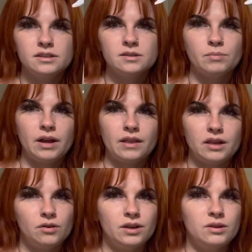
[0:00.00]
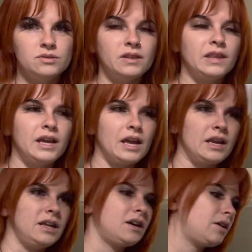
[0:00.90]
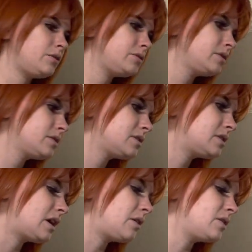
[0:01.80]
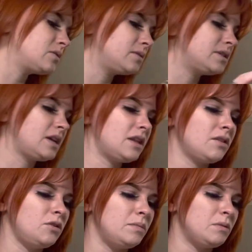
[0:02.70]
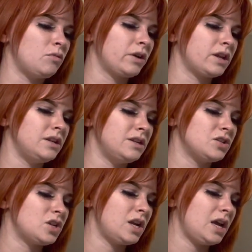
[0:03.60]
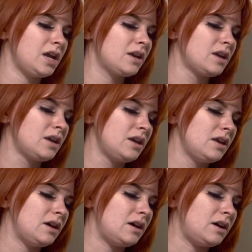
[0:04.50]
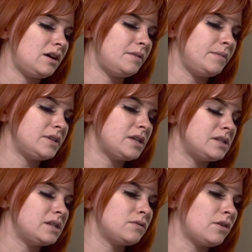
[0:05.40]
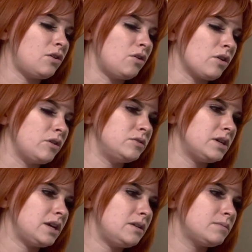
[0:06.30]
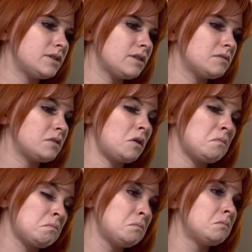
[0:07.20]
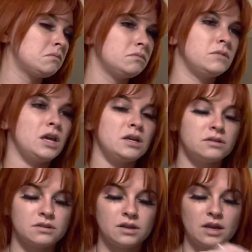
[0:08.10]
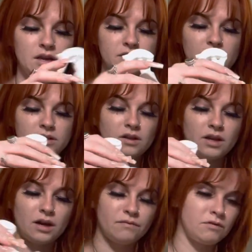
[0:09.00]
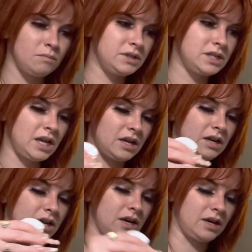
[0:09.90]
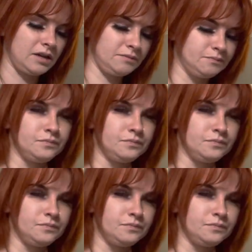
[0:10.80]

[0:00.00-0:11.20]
spray that you can use on, like, any coat. So, this one's, like, a little bit more conditioning. It says it's for all coat types. So, nice. So that's all I got from Botanica.